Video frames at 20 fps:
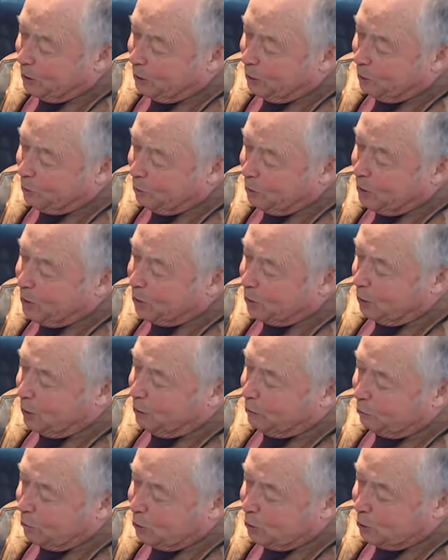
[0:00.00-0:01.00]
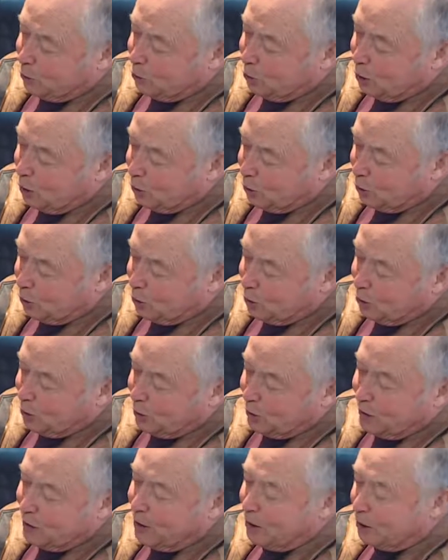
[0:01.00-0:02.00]
I don't know, delivery charges
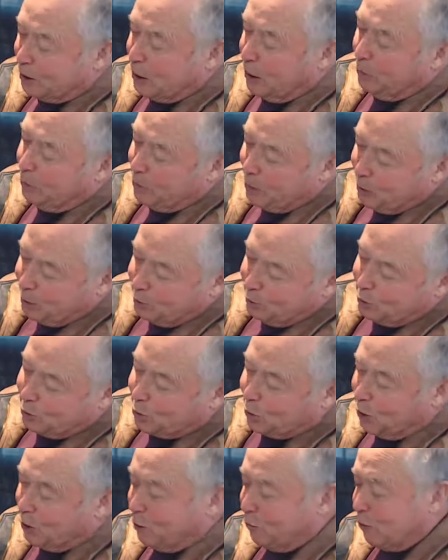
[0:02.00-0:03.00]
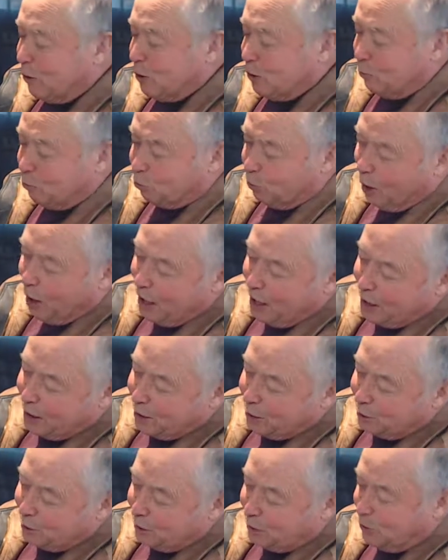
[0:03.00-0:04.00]
and company use delivery
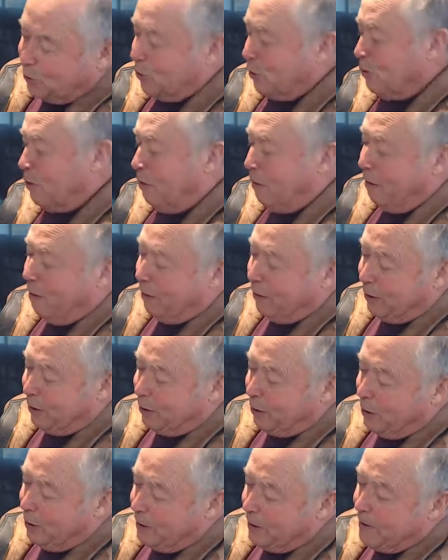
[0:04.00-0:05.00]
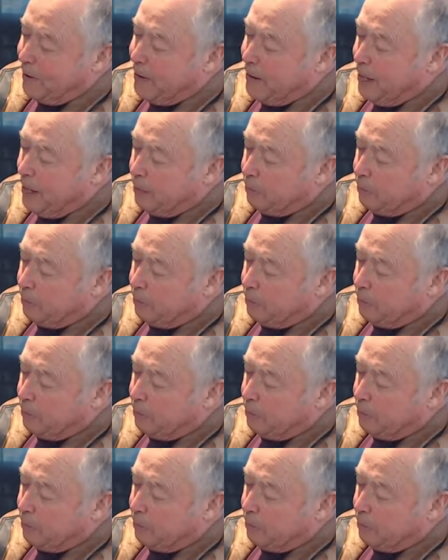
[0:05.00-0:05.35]
riders and on and on.